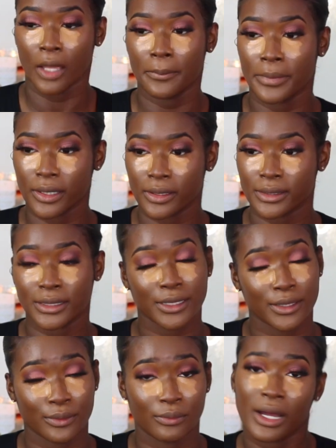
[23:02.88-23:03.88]
But
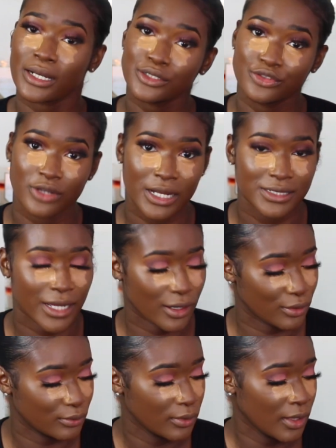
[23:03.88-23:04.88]
yeah, why does draw
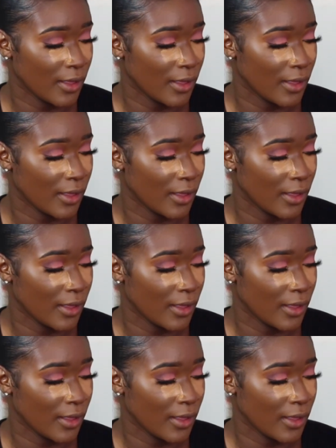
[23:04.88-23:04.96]
down?